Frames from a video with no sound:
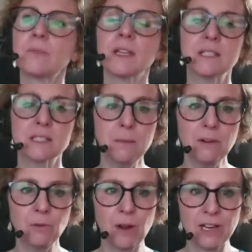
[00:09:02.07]
some
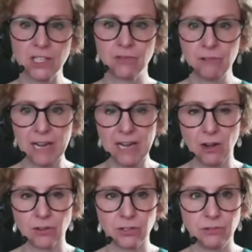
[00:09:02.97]
of which is really
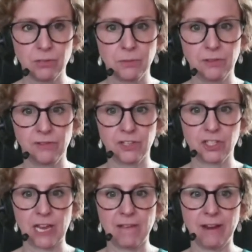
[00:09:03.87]
not suitable for
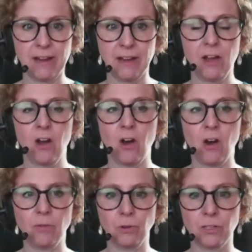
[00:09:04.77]
sharing
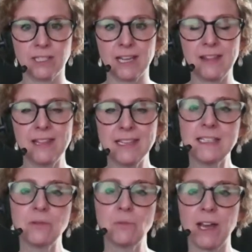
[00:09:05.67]
onwards. And this
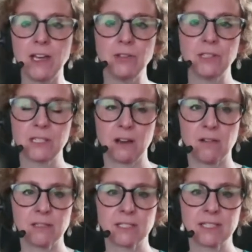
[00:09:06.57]
is when you
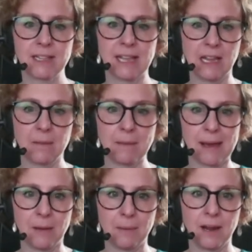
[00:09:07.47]
start to think
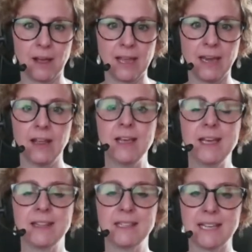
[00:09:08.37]
about applying
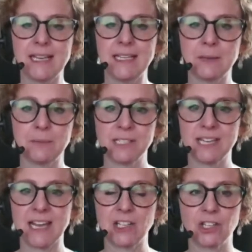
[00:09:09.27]
the data
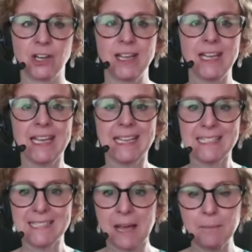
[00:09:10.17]
protection
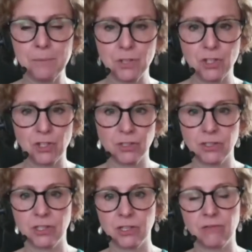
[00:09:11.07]
exemptions
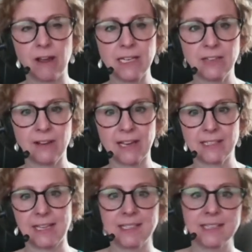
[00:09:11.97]
to the right of
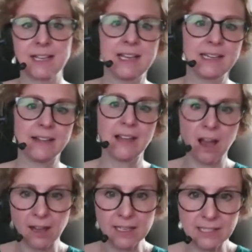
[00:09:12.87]
access. Now, the
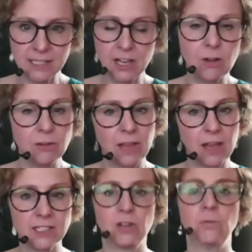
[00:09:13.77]
ICO
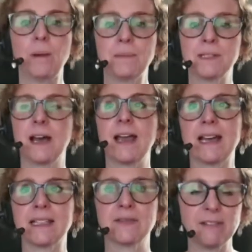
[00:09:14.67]
website
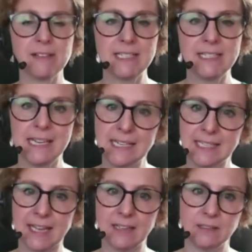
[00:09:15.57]
has a very
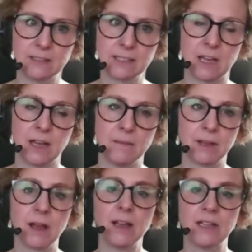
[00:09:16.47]
detailed
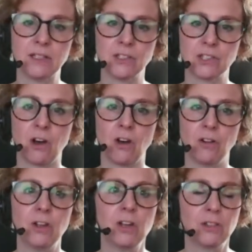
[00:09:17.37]
guidance on
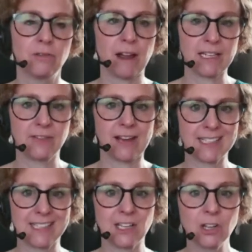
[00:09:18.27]
the right of
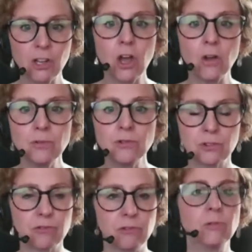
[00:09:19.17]
access and goes
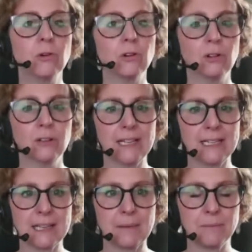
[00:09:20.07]
through all the
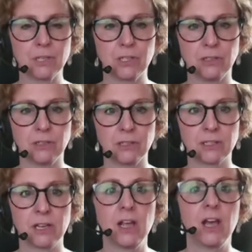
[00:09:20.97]

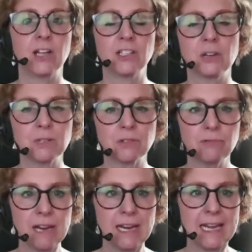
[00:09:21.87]
exemptions. And so it's
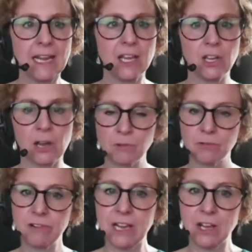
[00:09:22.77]
really, I would
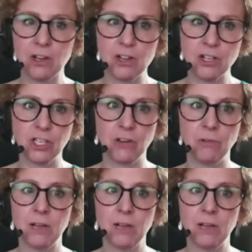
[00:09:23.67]
really urge you,